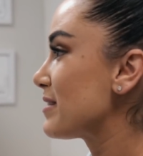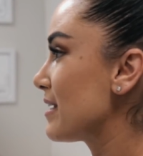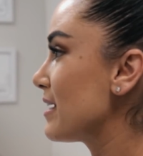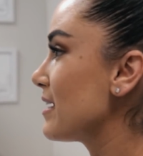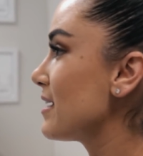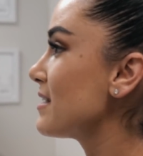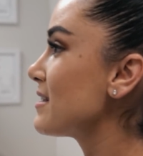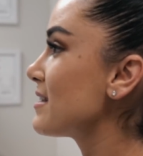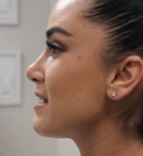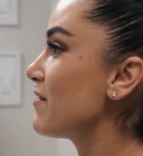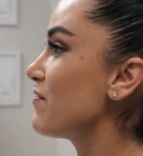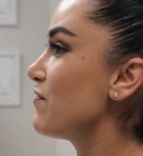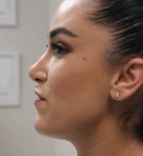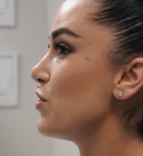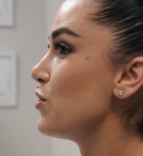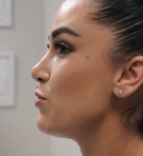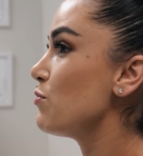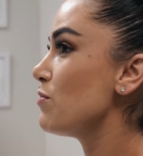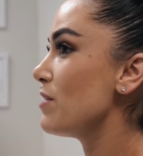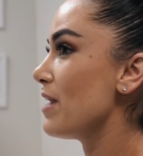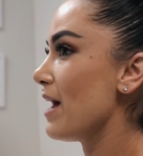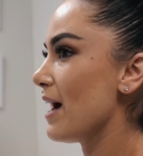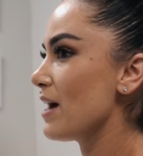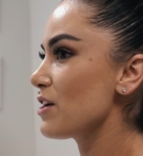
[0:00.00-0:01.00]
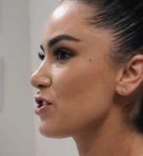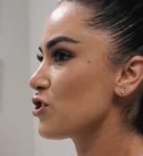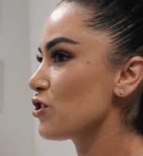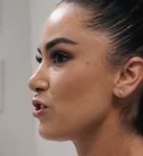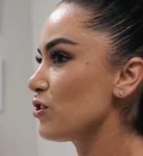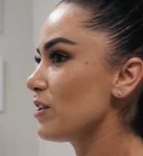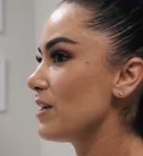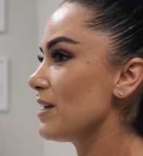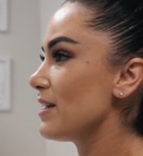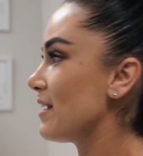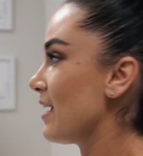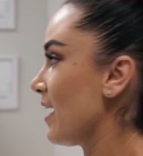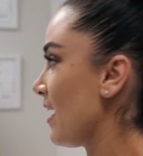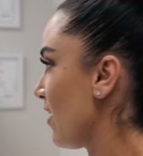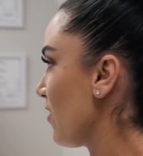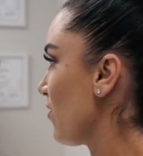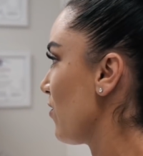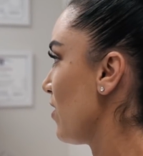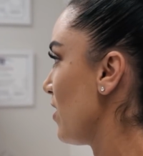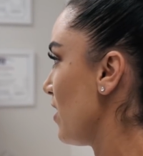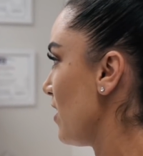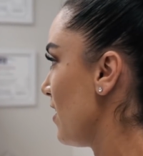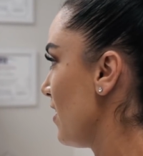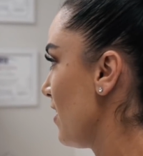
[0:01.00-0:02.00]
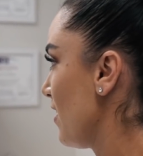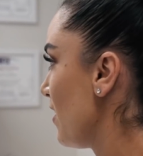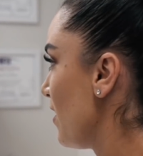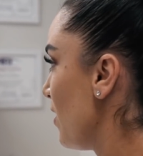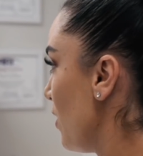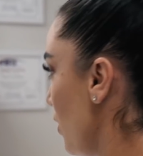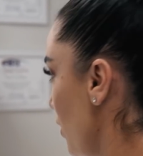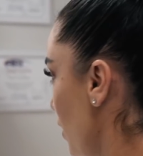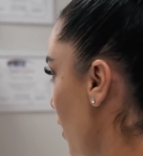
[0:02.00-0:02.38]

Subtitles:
is if you naturally carry a